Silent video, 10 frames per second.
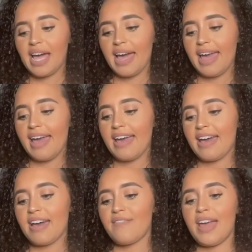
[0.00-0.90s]
I
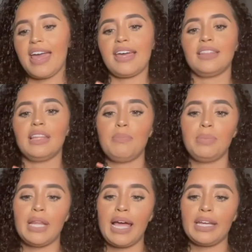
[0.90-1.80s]
have a lip
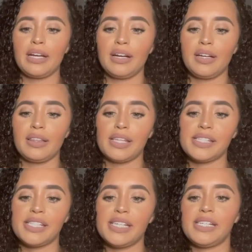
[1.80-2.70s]
liner.
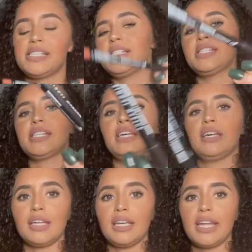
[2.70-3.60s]
This is
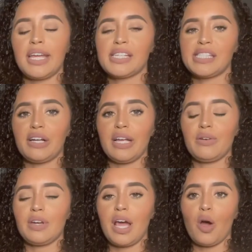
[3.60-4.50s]
the NYX or
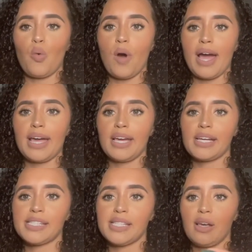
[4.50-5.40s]

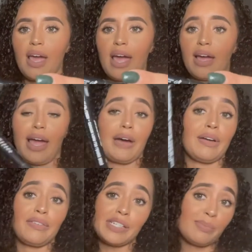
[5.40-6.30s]
NYX.
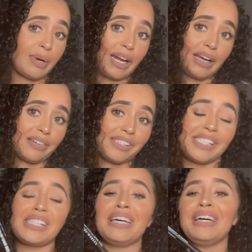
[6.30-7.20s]
However it's
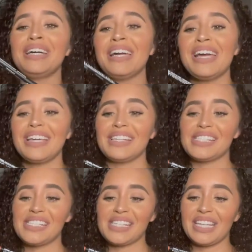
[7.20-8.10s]
pronounced. This
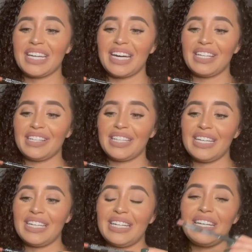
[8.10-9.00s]
is in the color
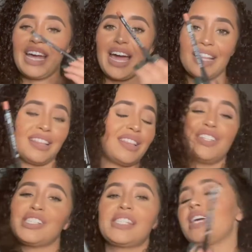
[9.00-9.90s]
London. I
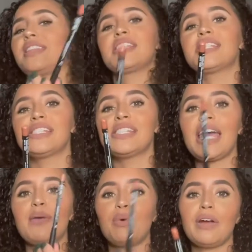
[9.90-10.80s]
just think this is
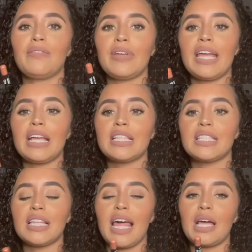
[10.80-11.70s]
a perfect,
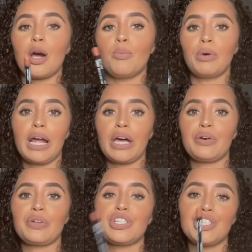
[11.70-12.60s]
like a
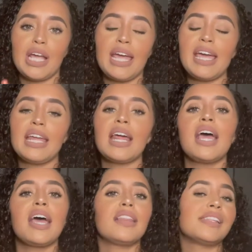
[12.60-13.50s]
brown shade.
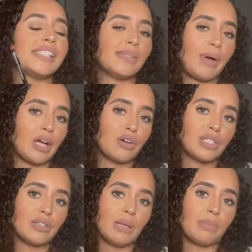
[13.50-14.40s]
This is my
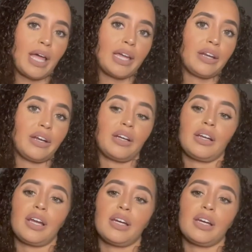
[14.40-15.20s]
go-to lip liner.